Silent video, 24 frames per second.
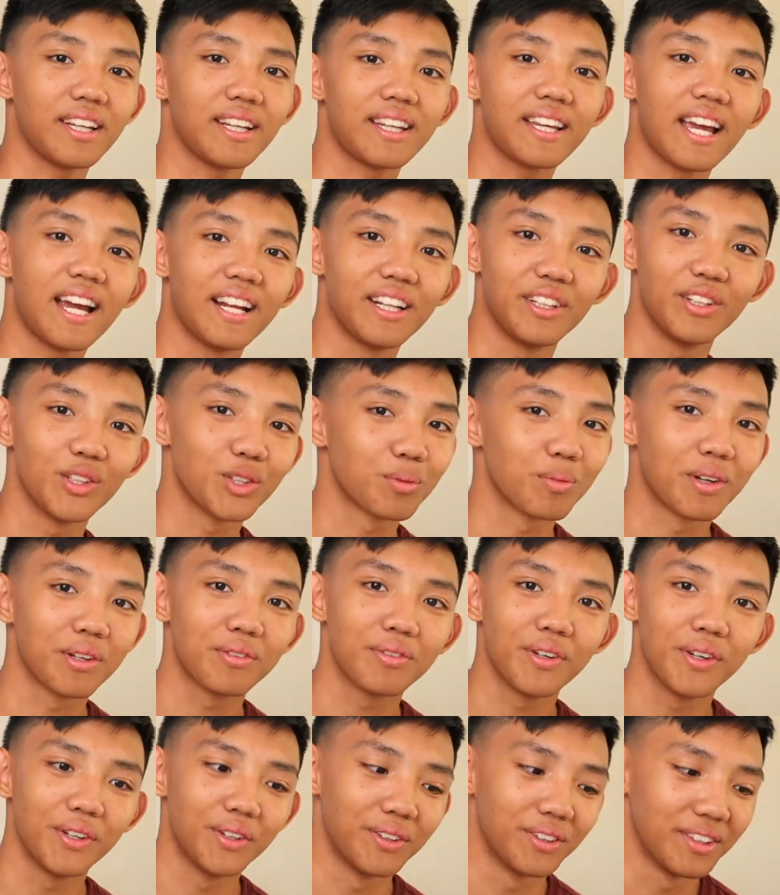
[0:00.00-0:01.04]
can't use my
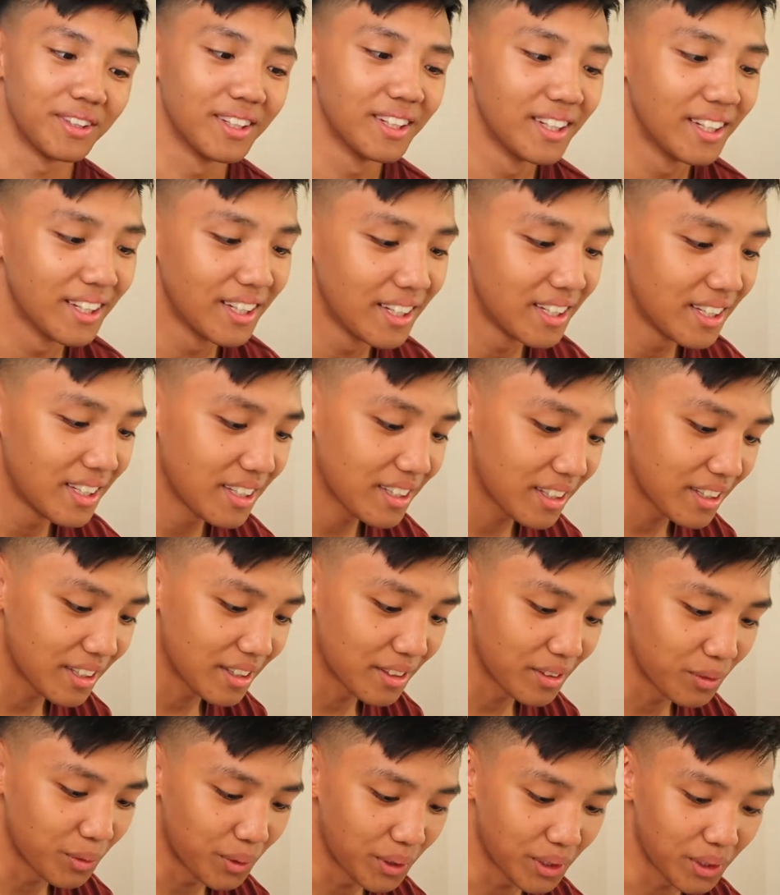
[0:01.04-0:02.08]
phone
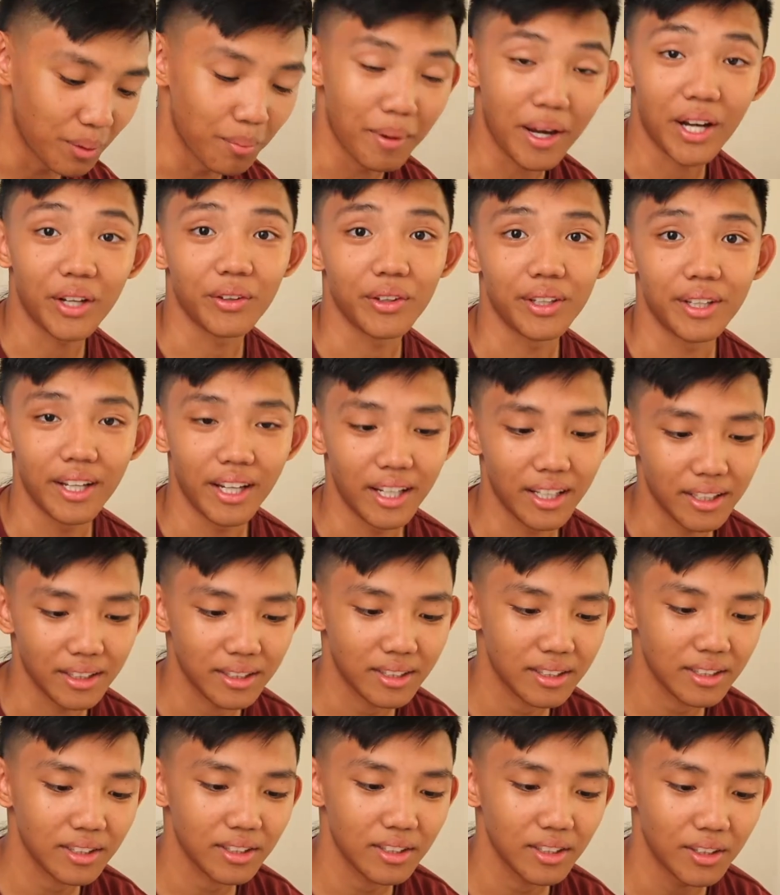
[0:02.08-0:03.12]
and when the battery
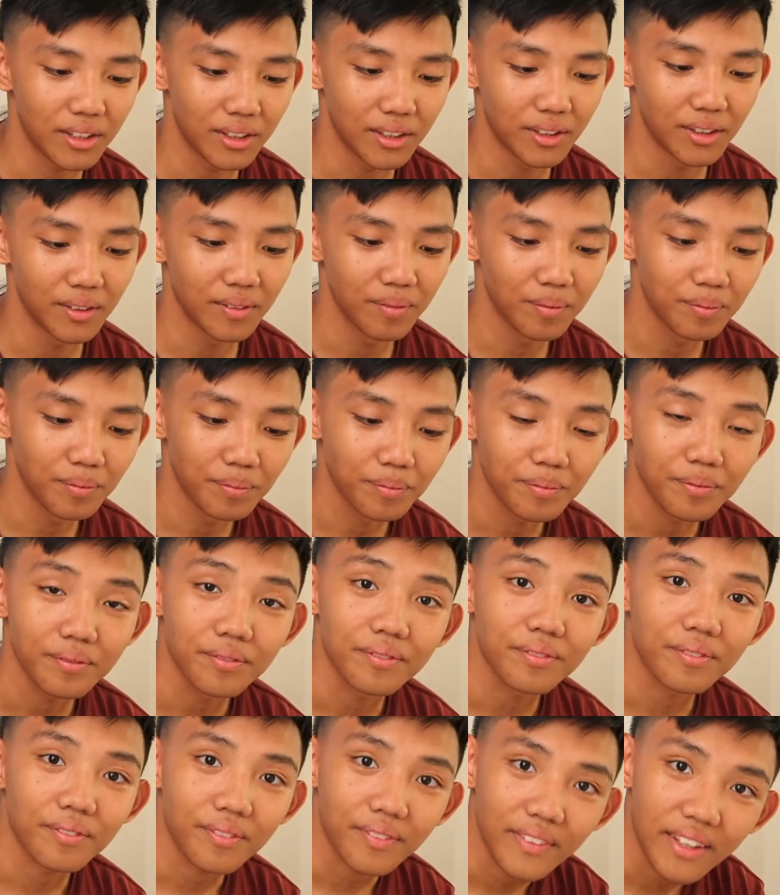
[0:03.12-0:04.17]
dies. So
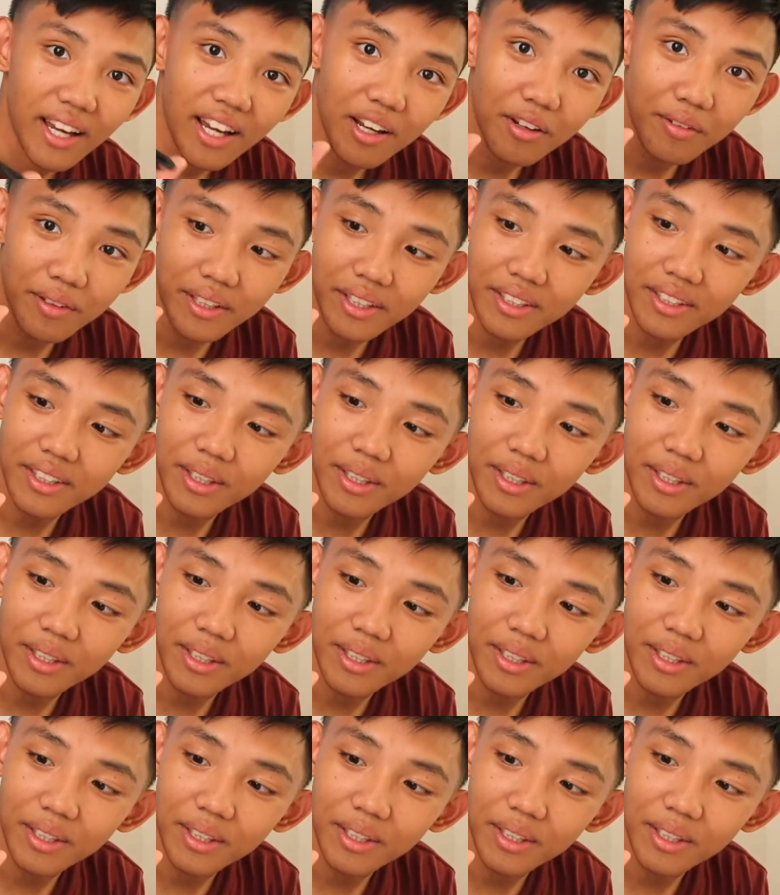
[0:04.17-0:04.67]
having